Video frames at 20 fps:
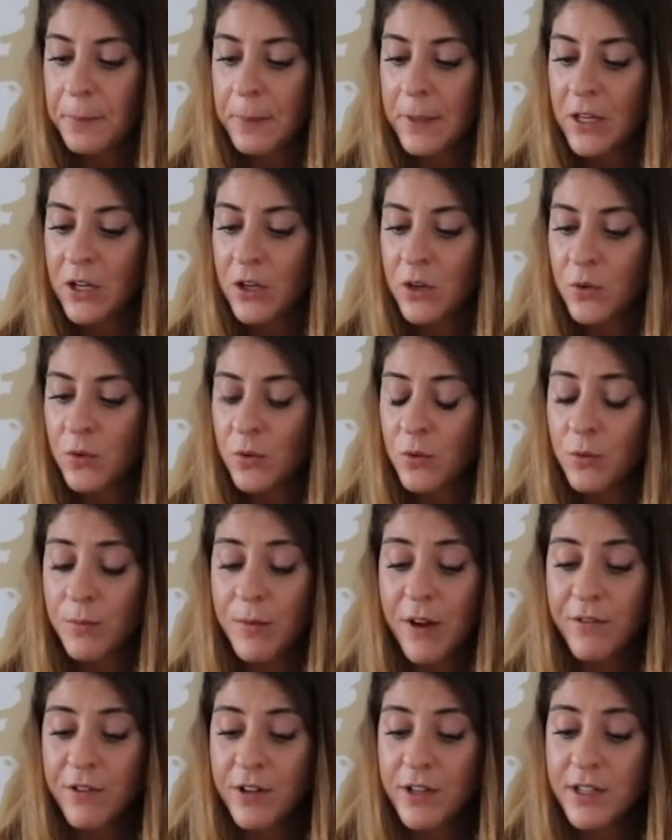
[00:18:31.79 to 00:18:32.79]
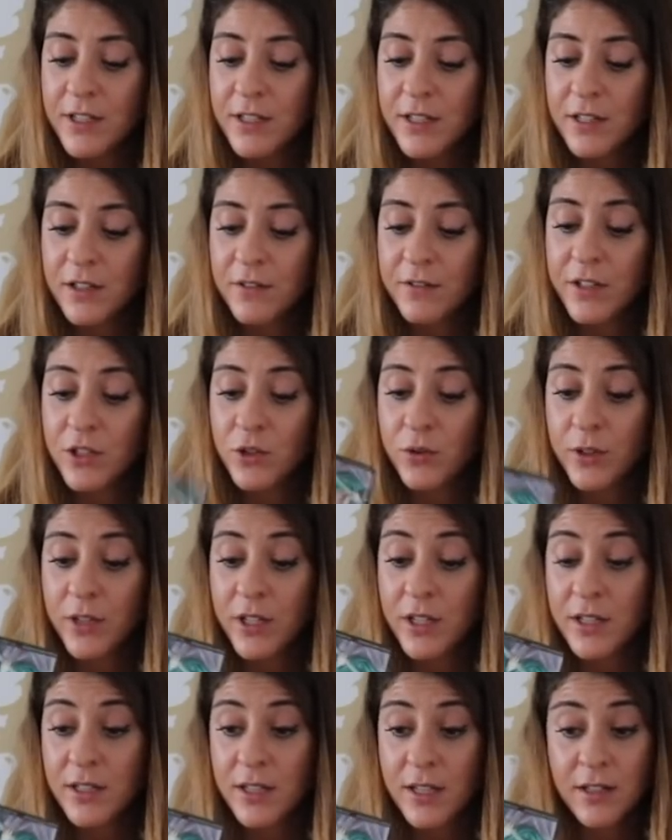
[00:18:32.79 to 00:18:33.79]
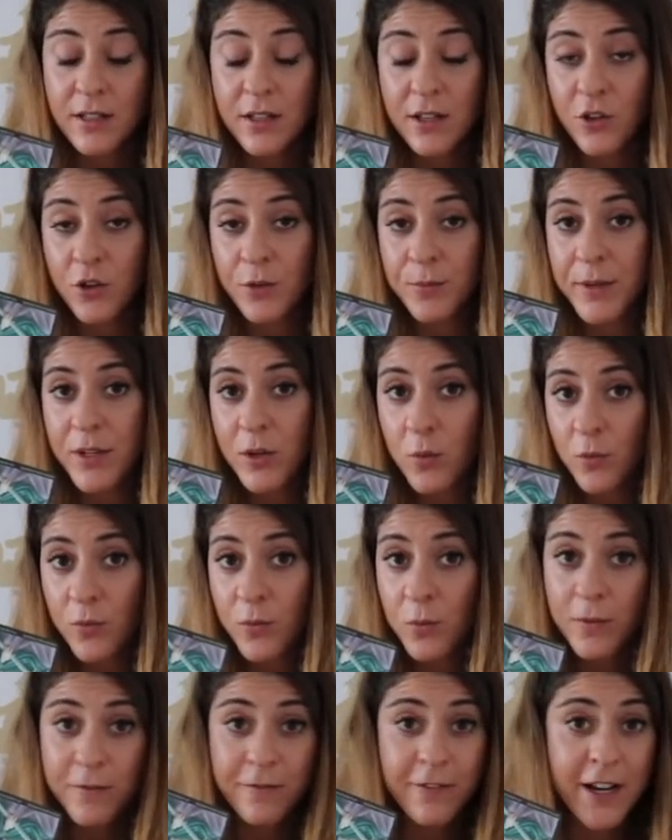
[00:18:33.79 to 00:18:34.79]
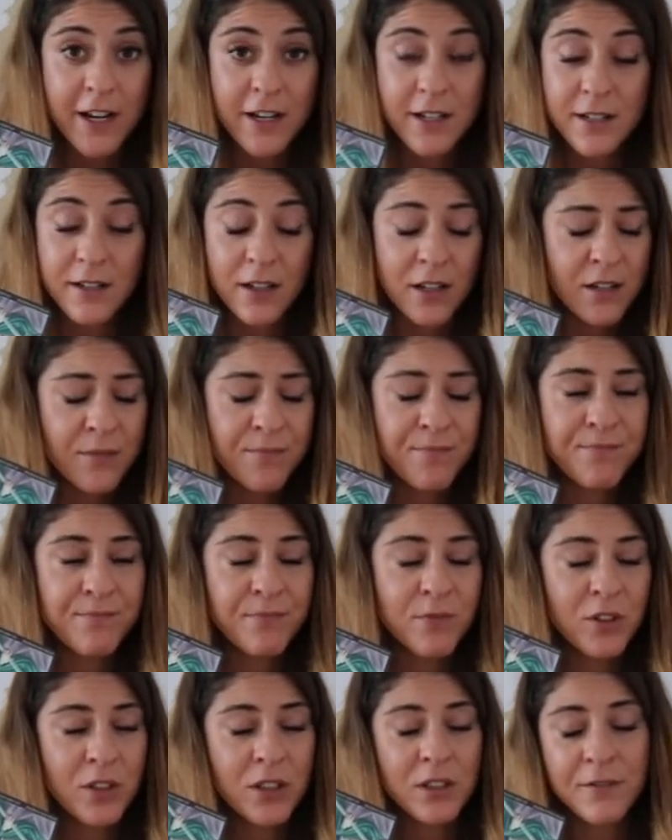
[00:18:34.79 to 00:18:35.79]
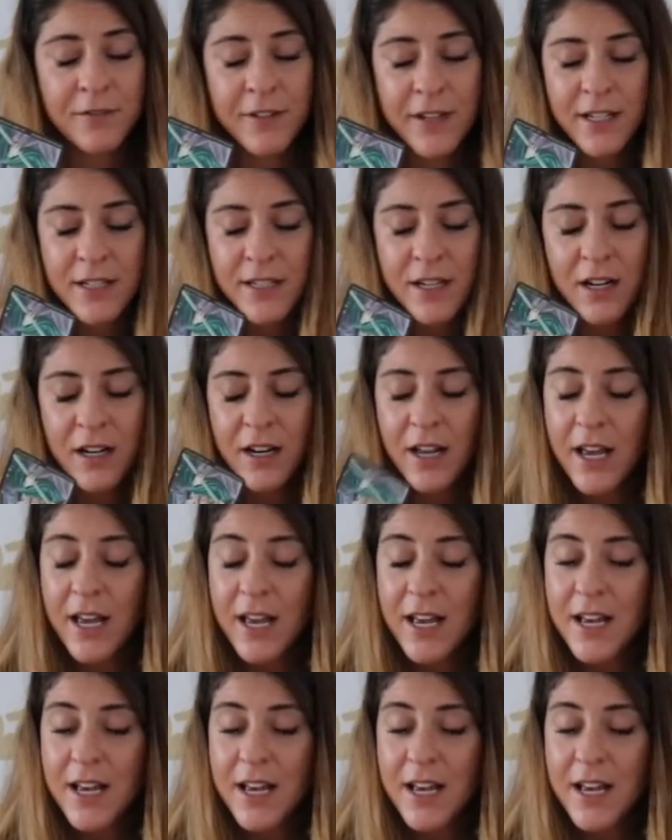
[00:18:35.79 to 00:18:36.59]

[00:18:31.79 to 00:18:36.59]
you know whomever this individual is it could be a fire um not a fire sign